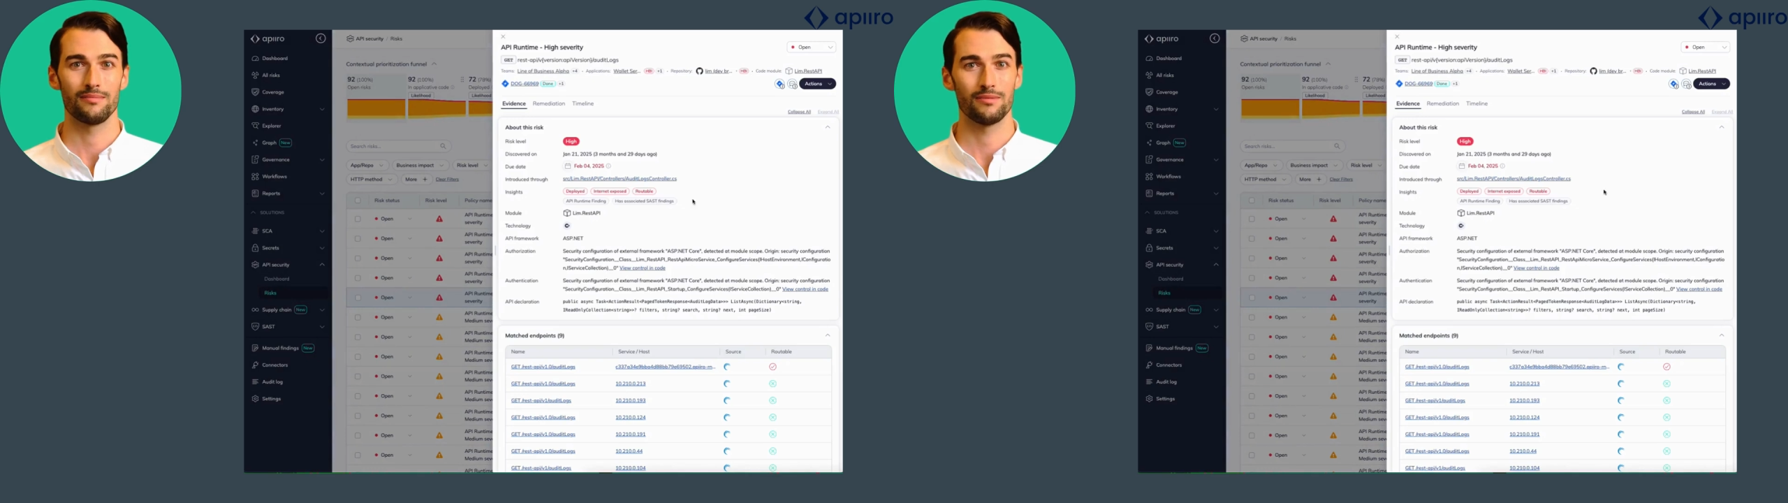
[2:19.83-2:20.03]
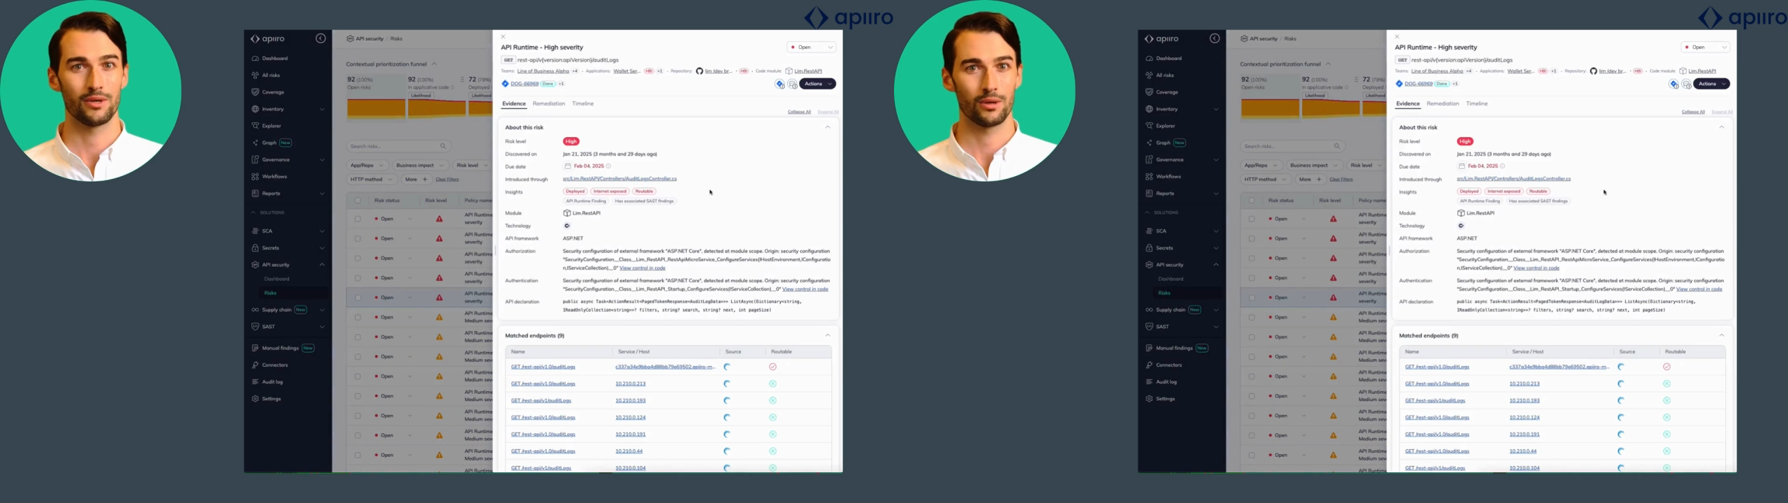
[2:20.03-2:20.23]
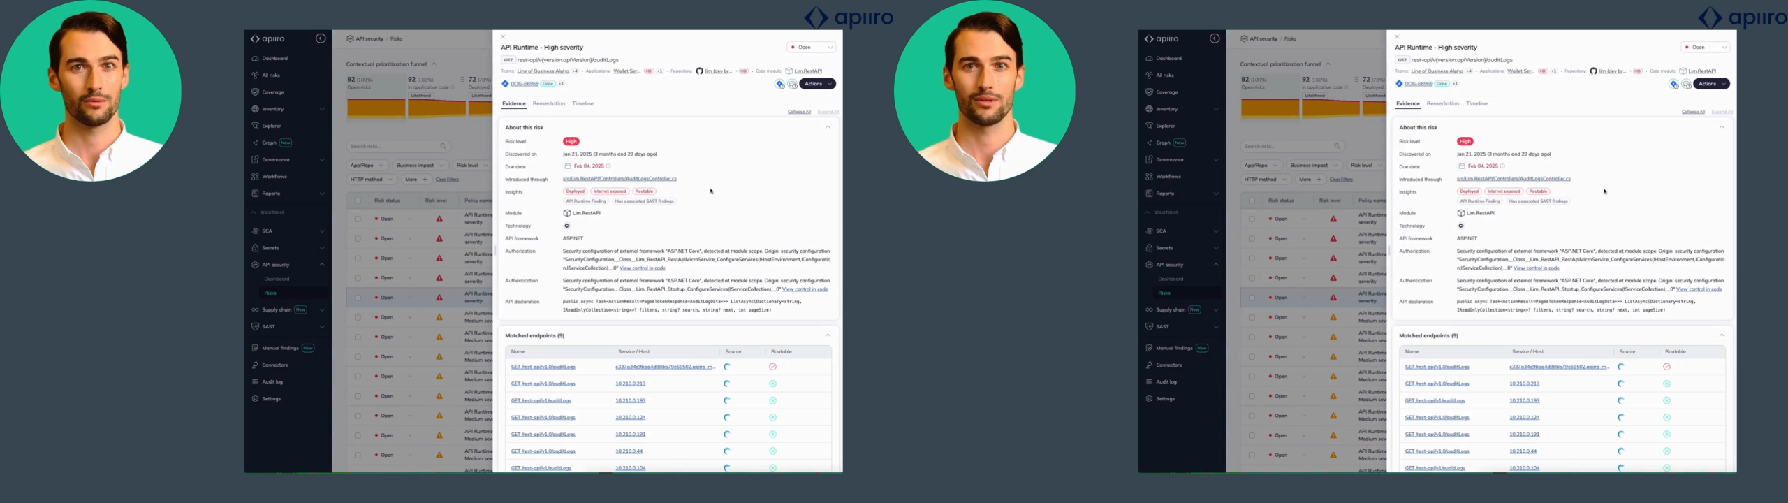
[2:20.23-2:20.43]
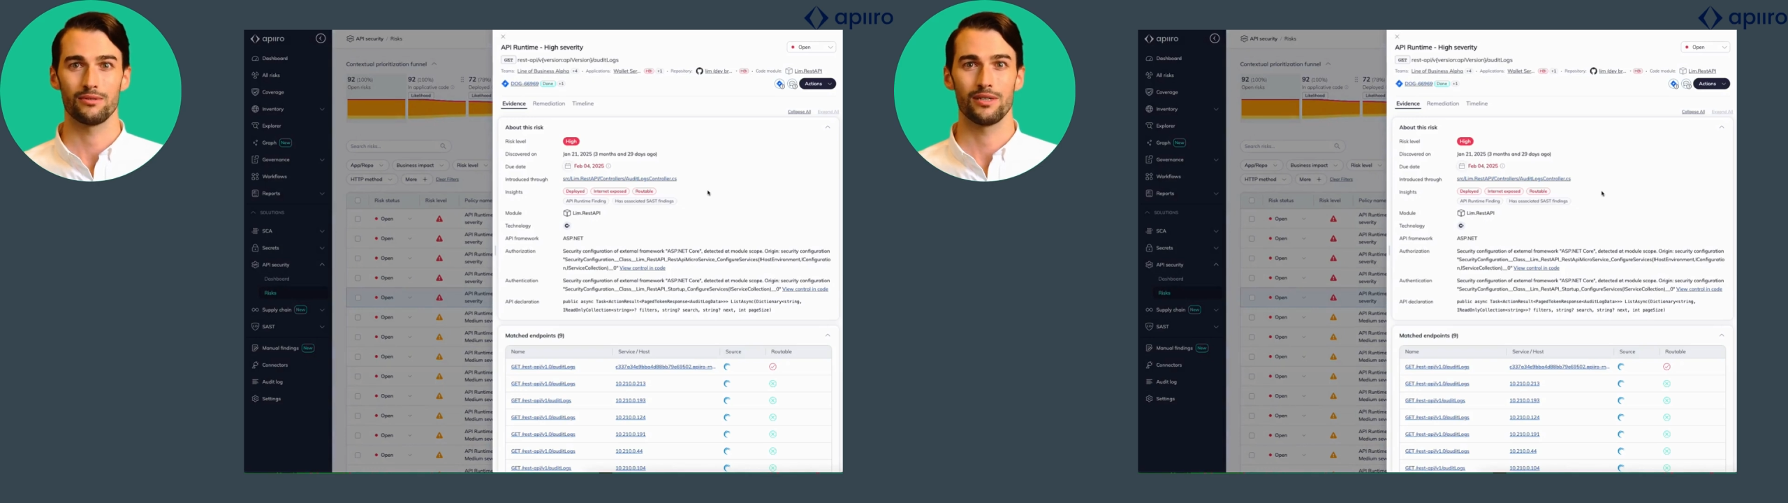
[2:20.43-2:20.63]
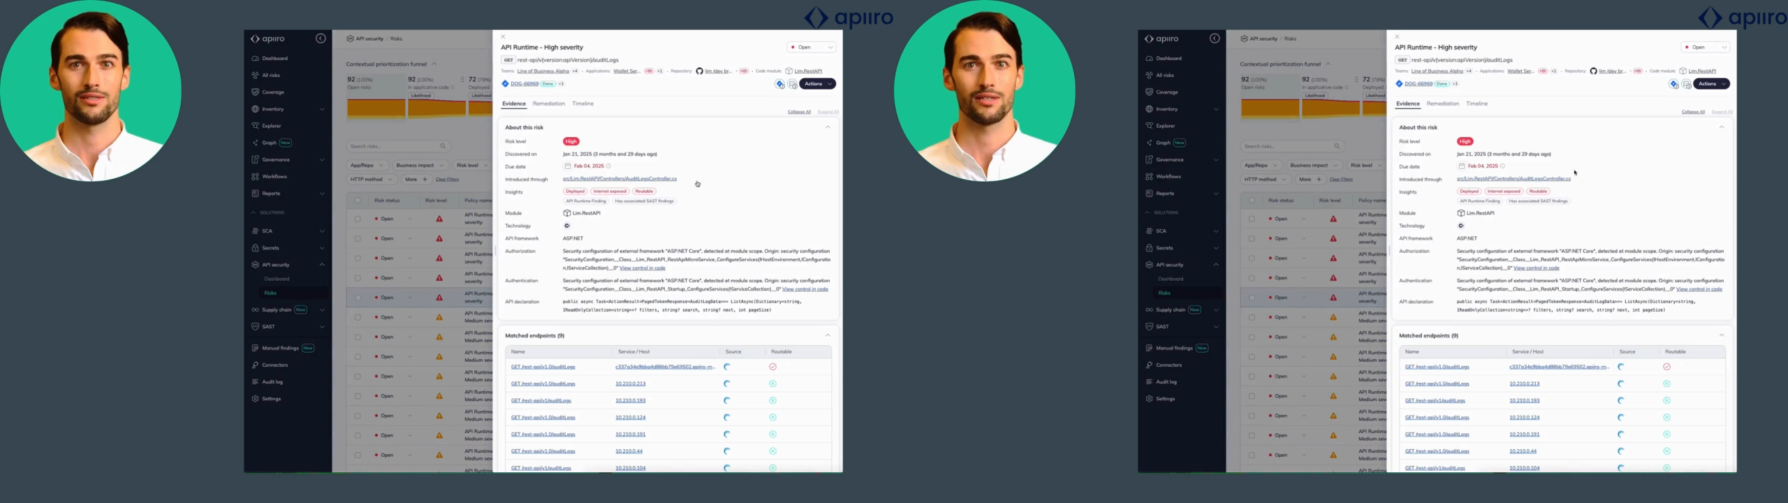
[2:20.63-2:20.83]
The opened
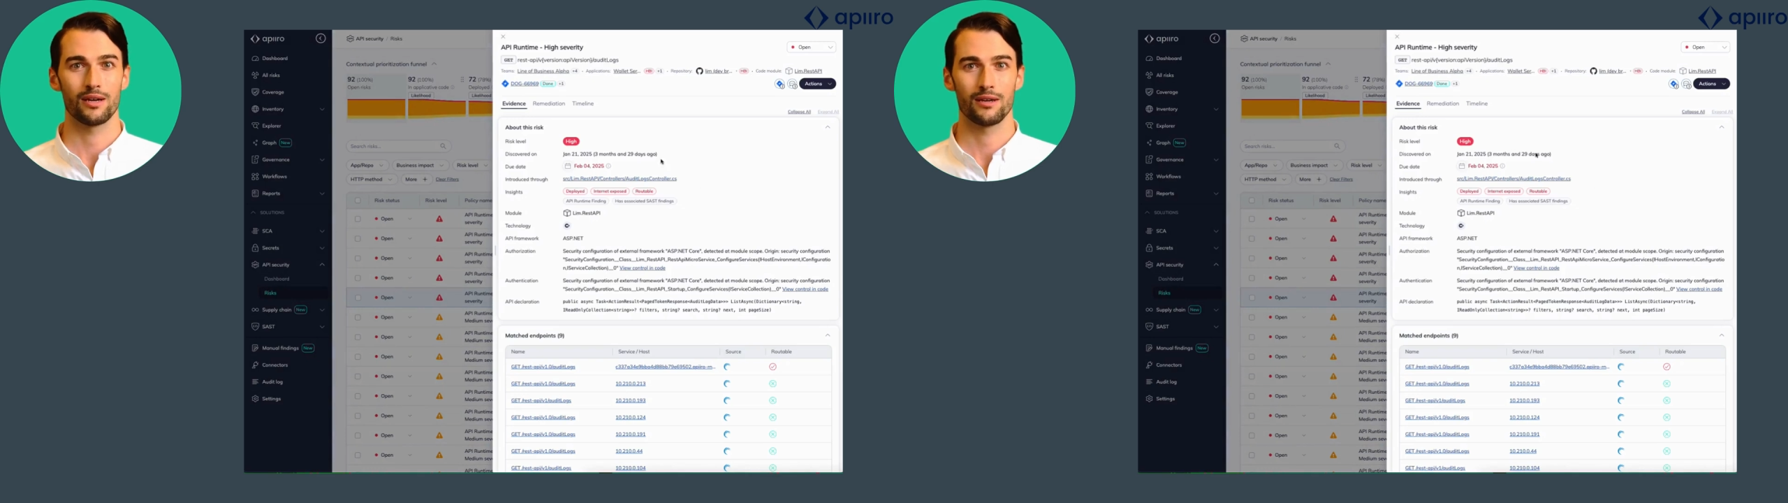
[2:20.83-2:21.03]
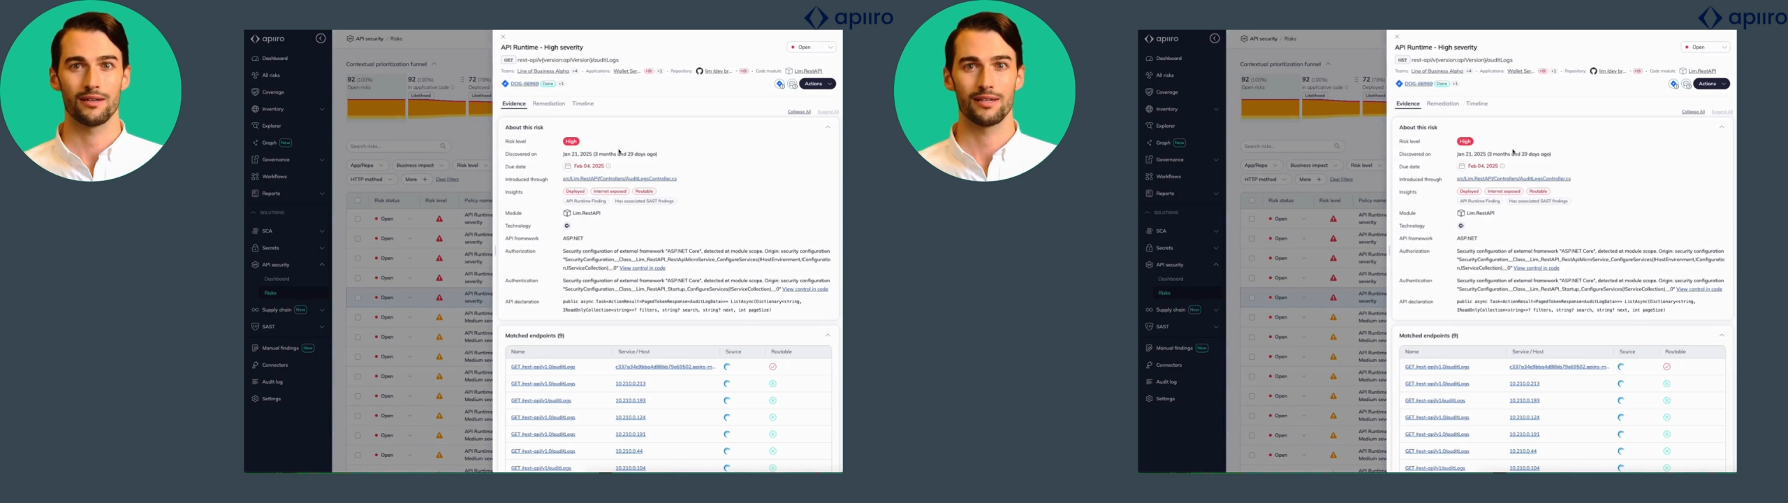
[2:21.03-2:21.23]
risk card